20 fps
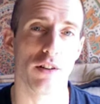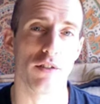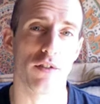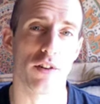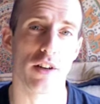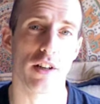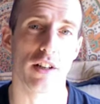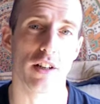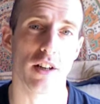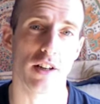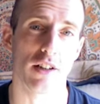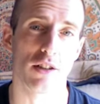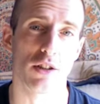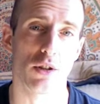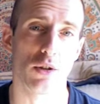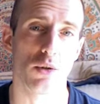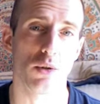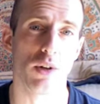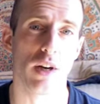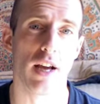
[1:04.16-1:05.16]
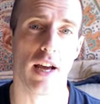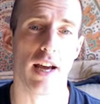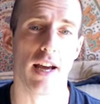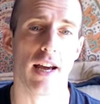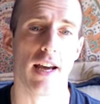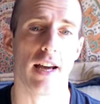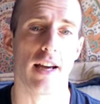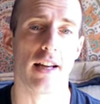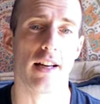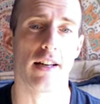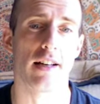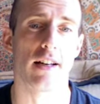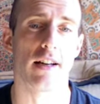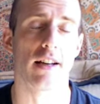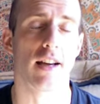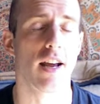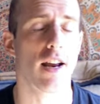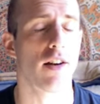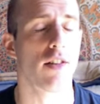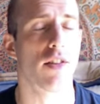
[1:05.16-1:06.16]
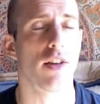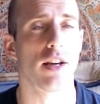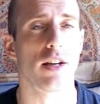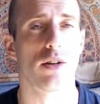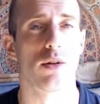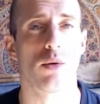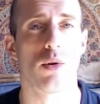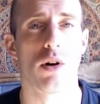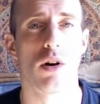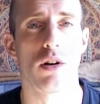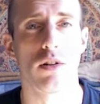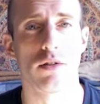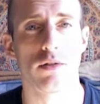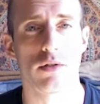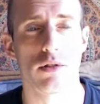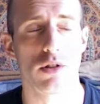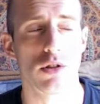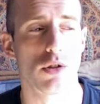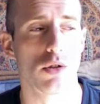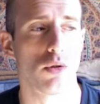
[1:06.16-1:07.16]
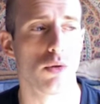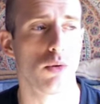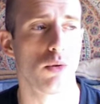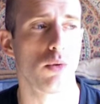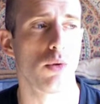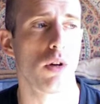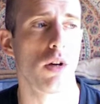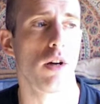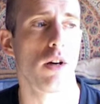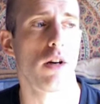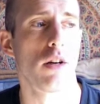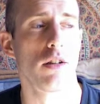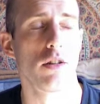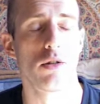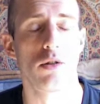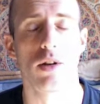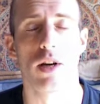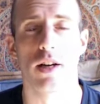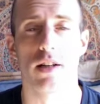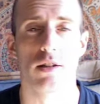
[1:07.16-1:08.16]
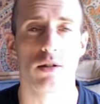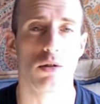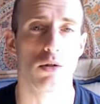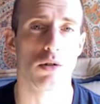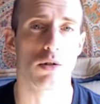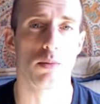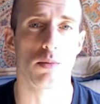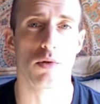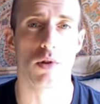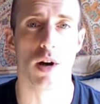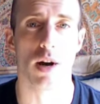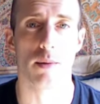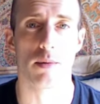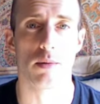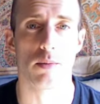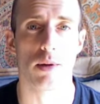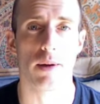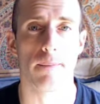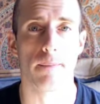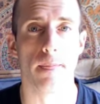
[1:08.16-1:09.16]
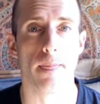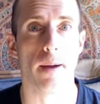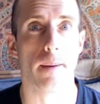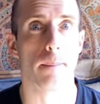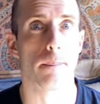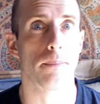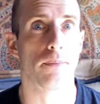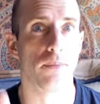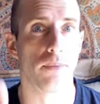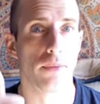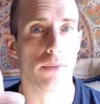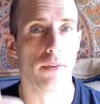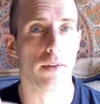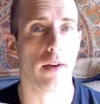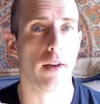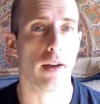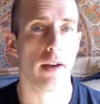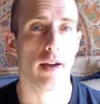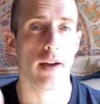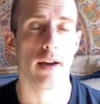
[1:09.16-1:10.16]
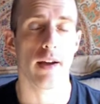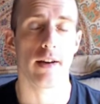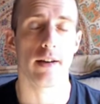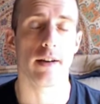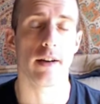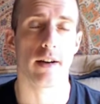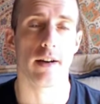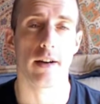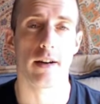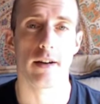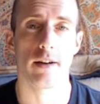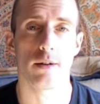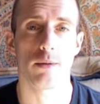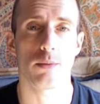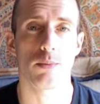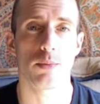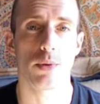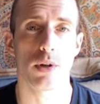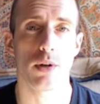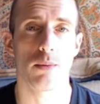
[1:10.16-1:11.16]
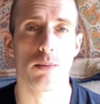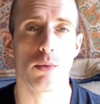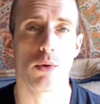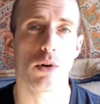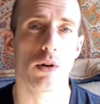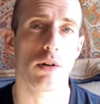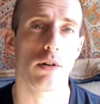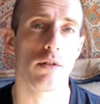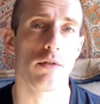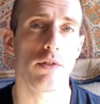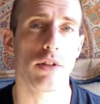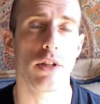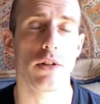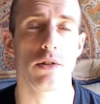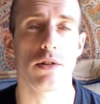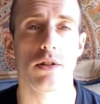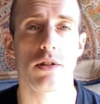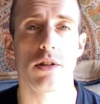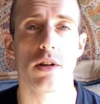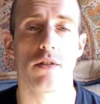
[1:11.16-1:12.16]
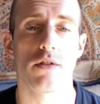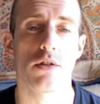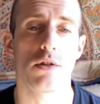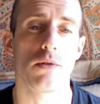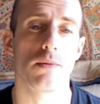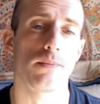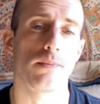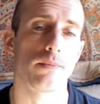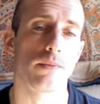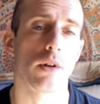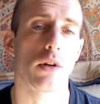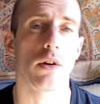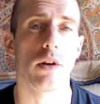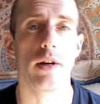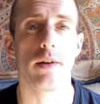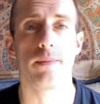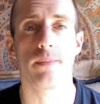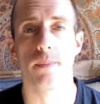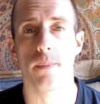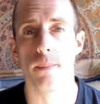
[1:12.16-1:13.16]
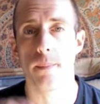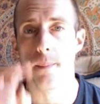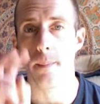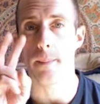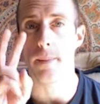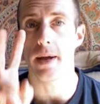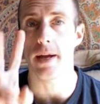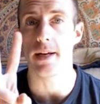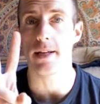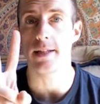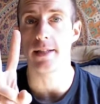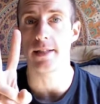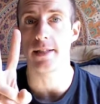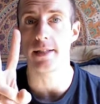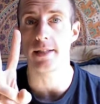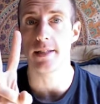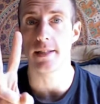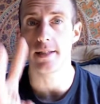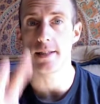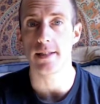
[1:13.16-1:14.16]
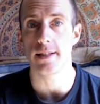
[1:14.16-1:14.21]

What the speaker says: funny cartoon, and again, thank you all to you guys who subscribed to me, and put up more videos and stuff soon. Alright, peace.